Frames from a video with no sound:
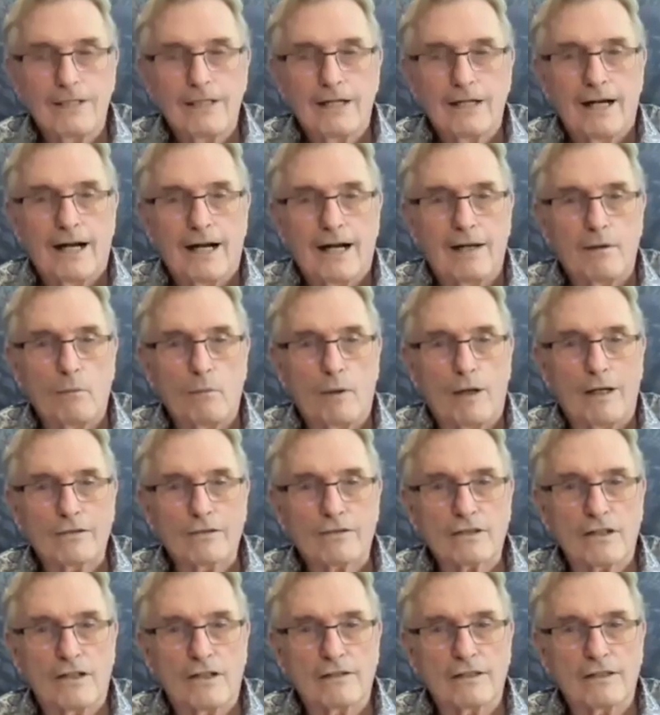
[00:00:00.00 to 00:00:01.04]
I
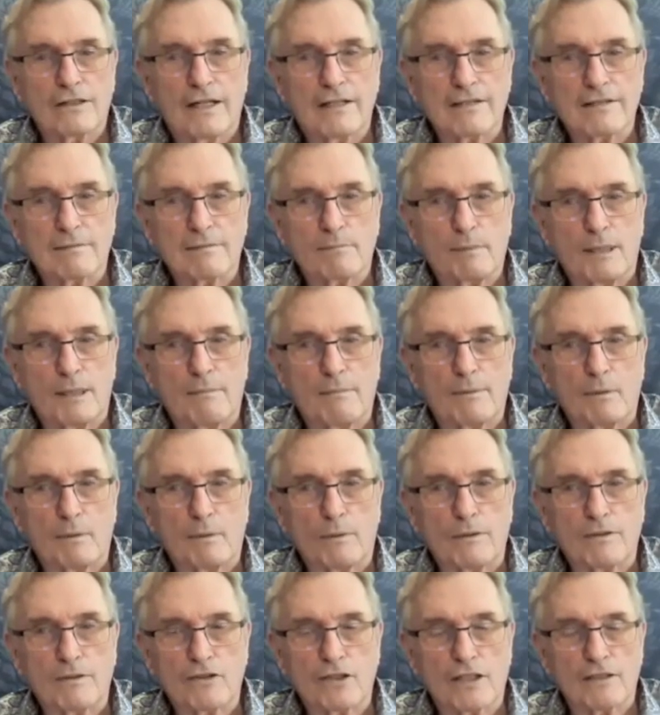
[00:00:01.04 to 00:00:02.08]
watched all kinds of people
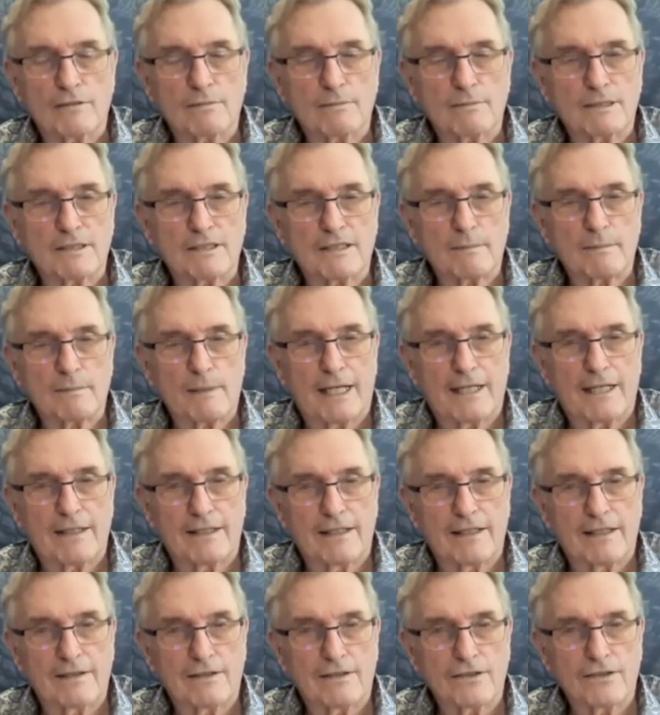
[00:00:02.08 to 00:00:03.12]
with judgments about
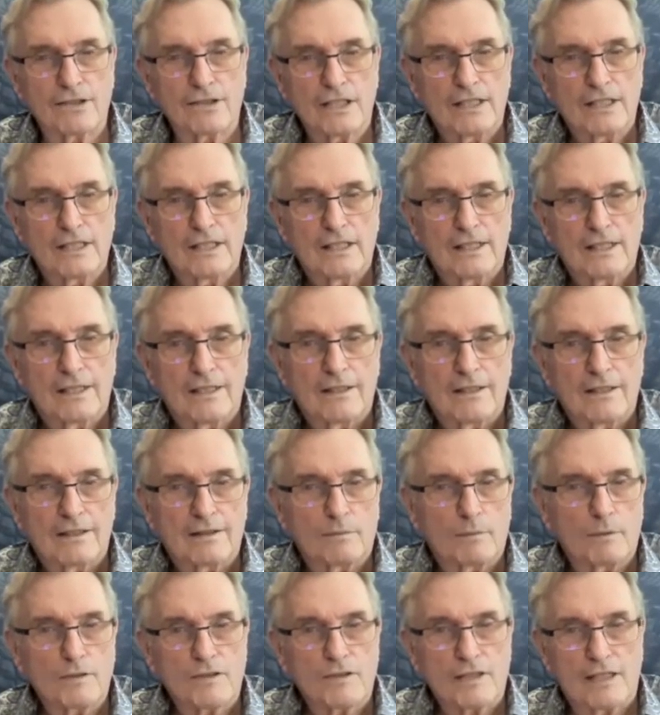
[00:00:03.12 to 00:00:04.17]
others,
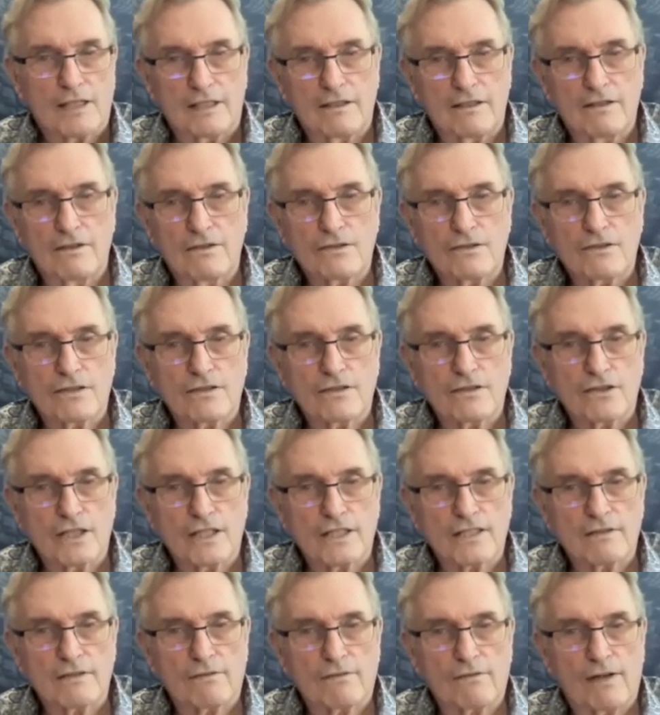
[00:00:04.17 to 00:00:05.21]
which they use to
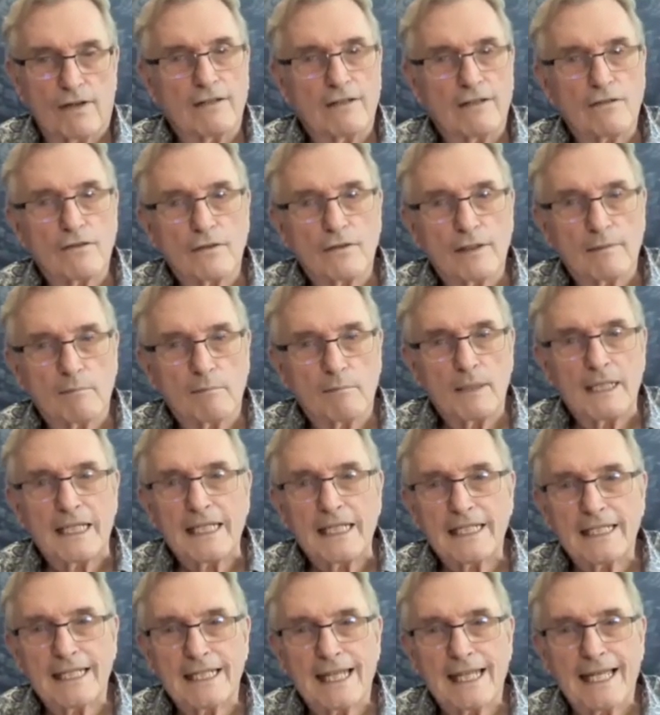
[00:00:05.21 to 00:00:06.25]
justify doing mean
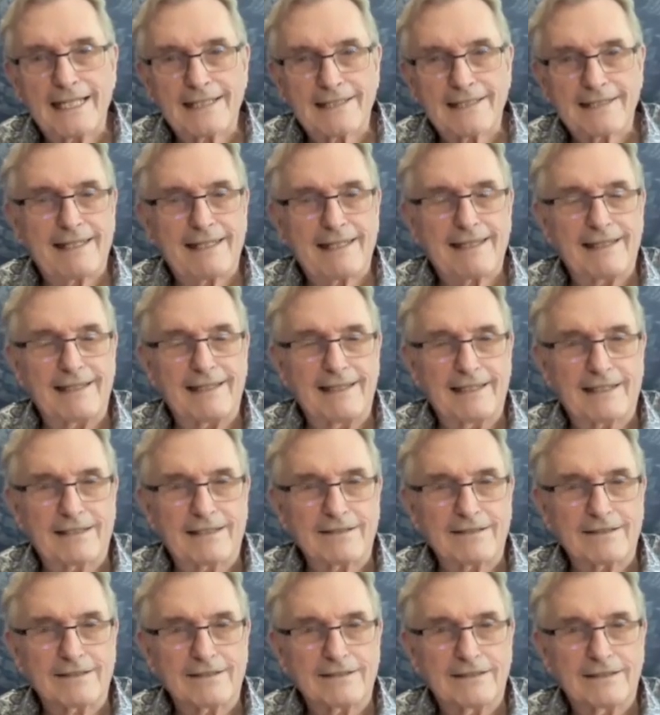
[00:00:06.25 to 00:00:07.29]
and nasty
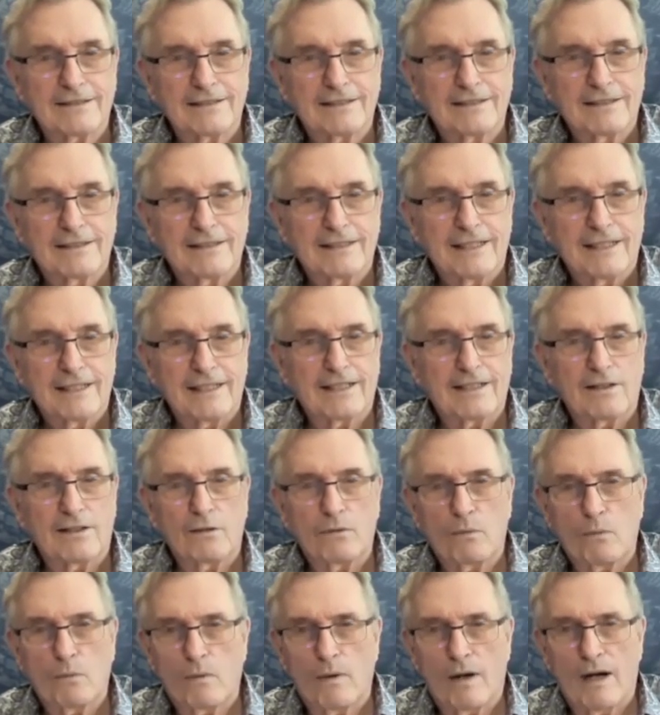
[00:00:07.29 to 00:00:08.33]
things. I go,
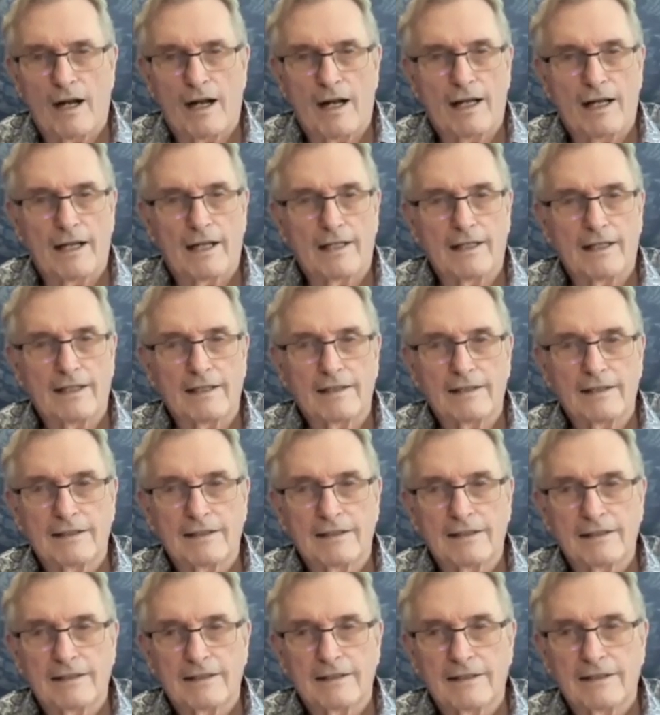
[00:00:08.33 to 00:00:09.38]
why
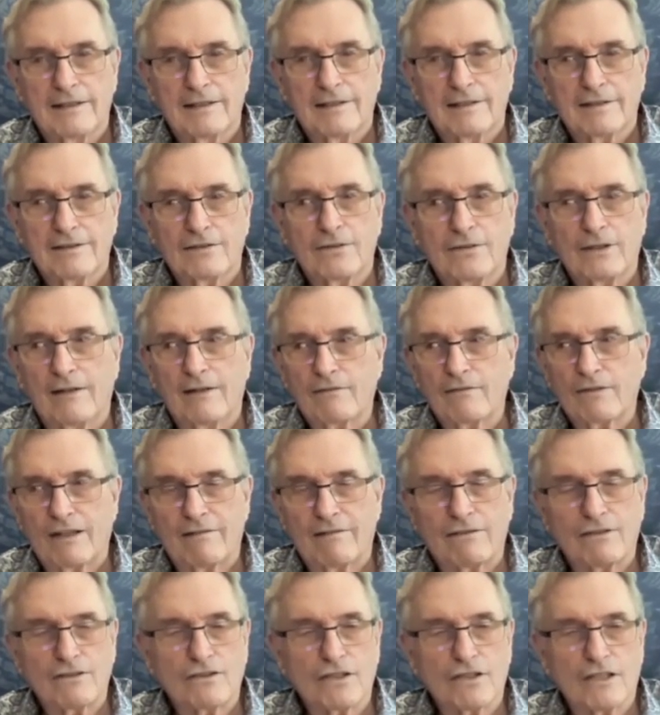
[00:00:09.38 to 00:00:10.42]
do you have to
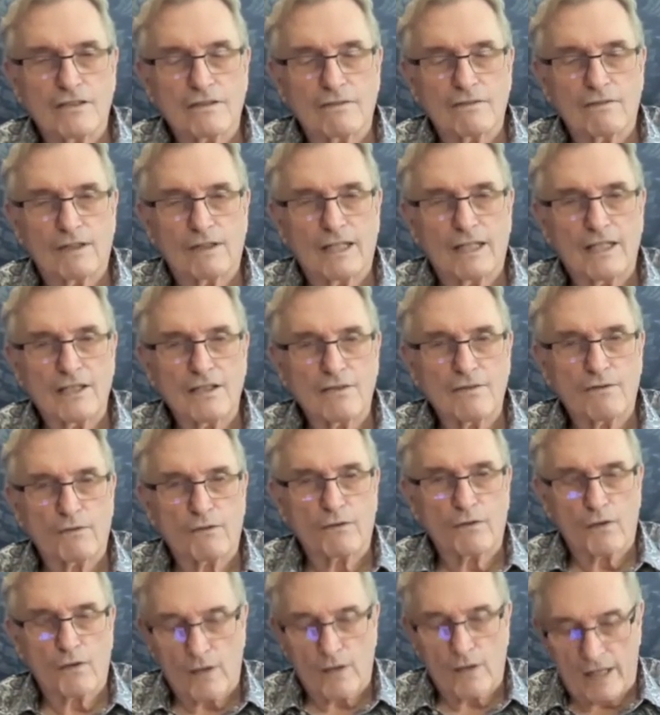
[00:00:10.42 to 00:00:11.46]
have a justification
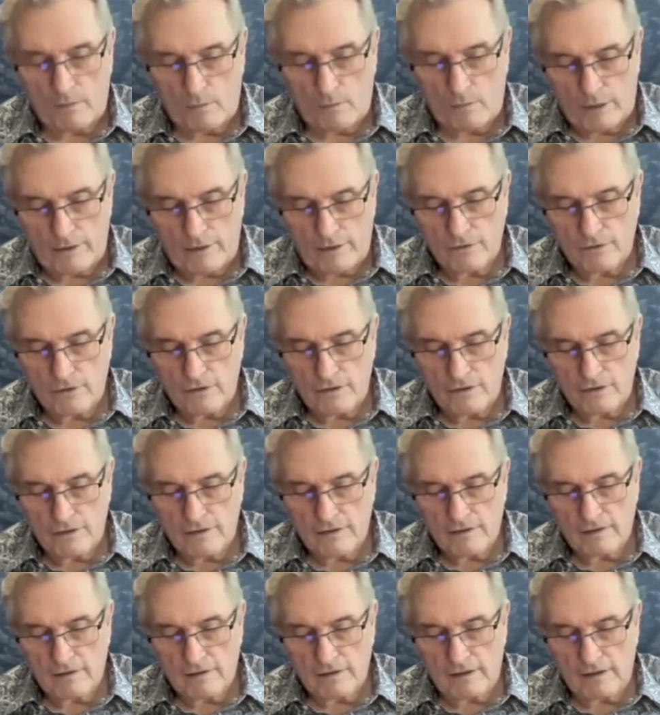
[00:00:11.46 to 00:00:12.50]
for that? Why don't you
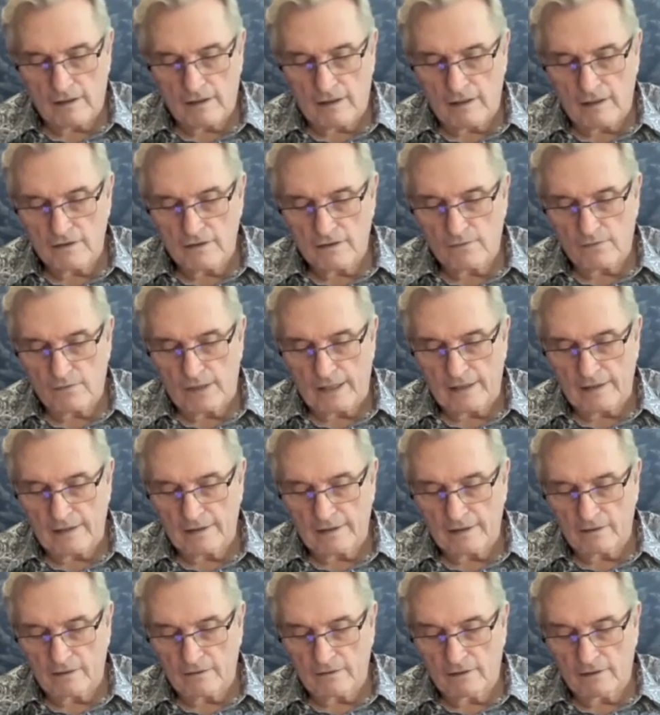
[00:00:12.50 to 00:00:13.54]
just acknowledge the fact
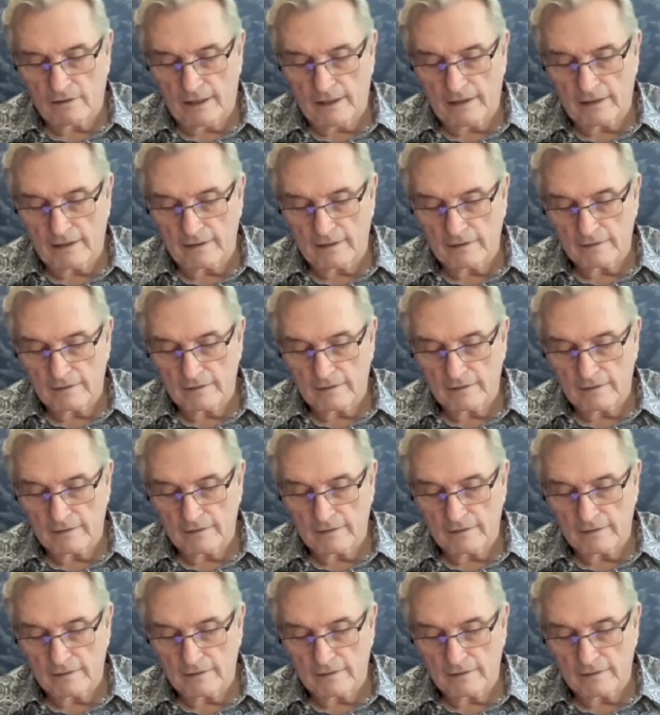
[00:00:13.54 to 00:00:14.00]
that you like it?